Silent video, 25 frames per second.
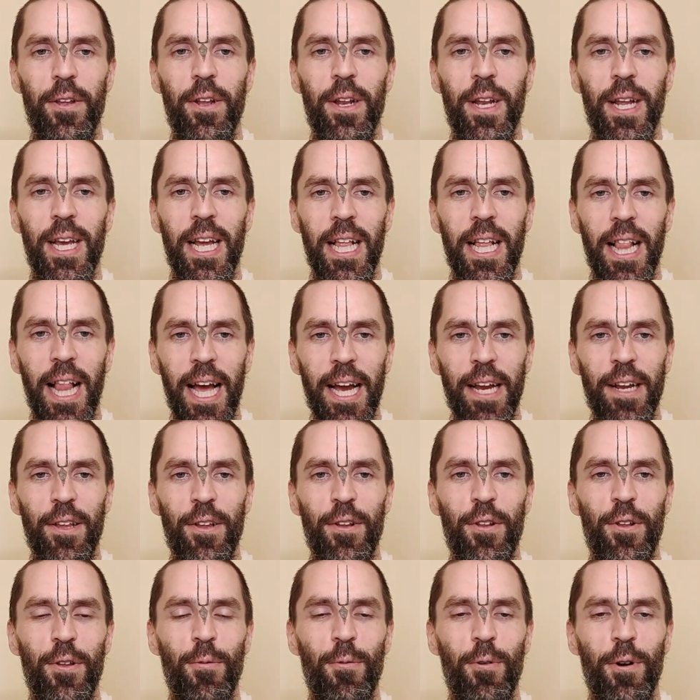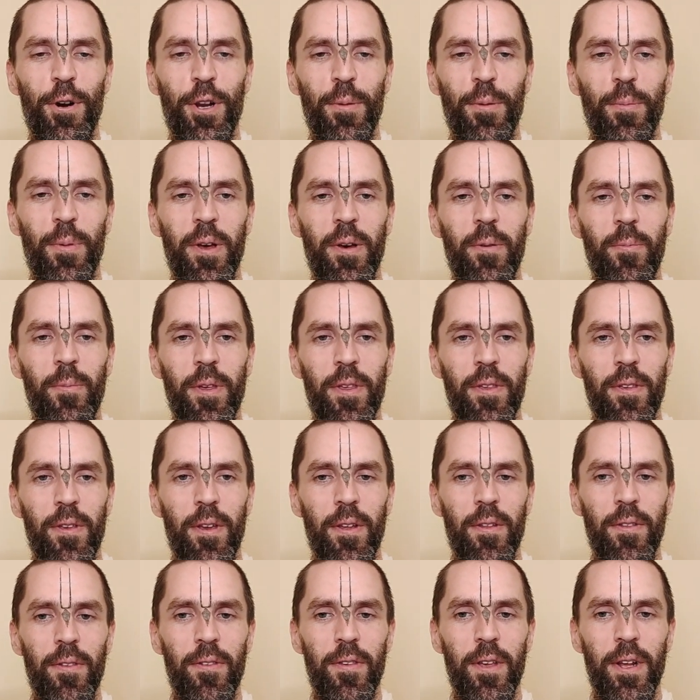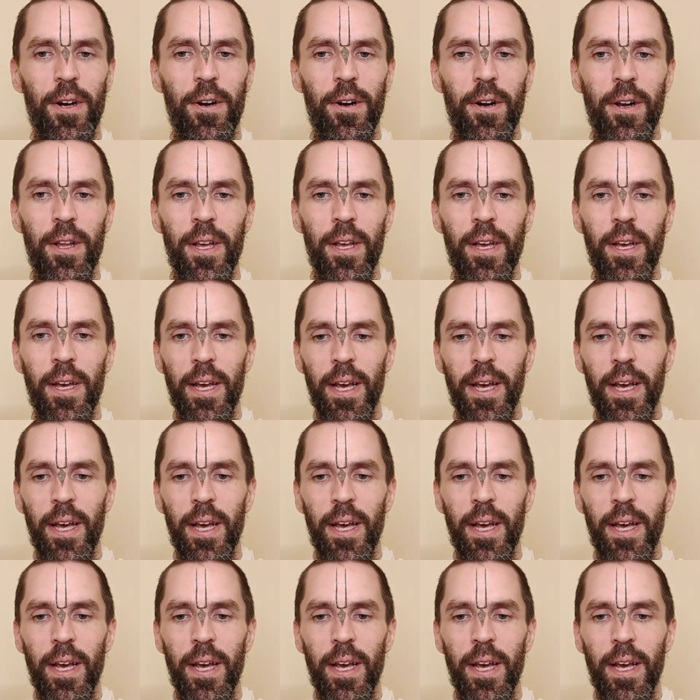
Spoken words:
neglect to worship him is considered